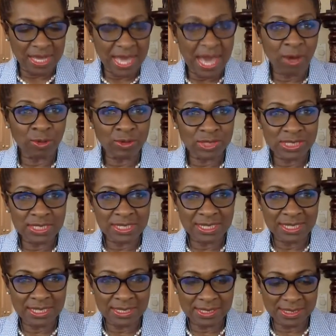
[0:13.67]
out
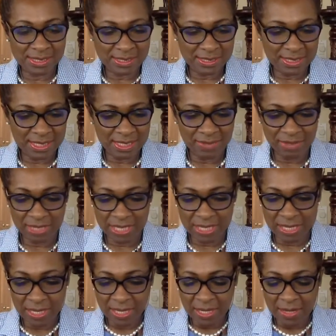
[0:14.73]
this evening,
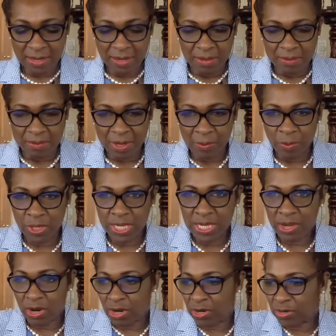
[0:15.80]
but we
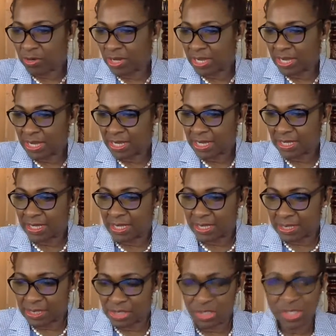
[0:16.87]
are
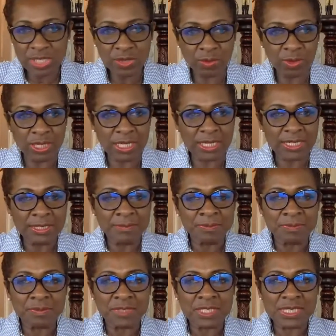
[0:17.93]
continuing
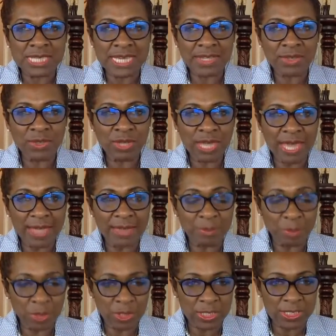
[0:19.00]
to take a look at
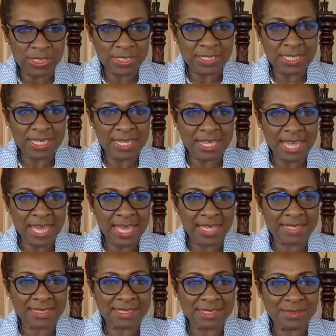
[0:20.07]
books
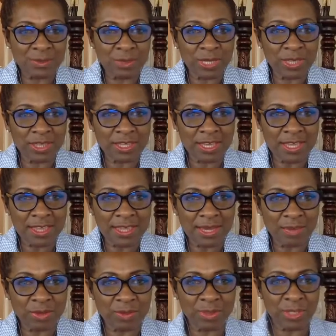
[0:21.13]
that we think that
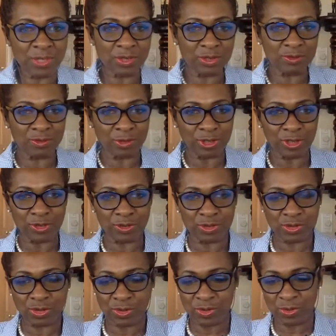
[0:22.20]
would be good for you
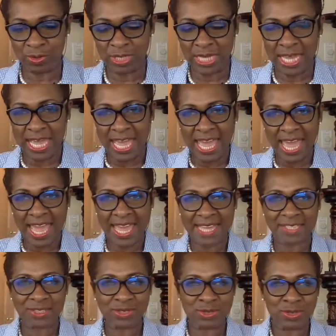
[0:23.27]
to
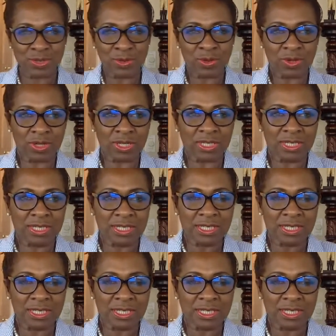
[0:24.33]
add to your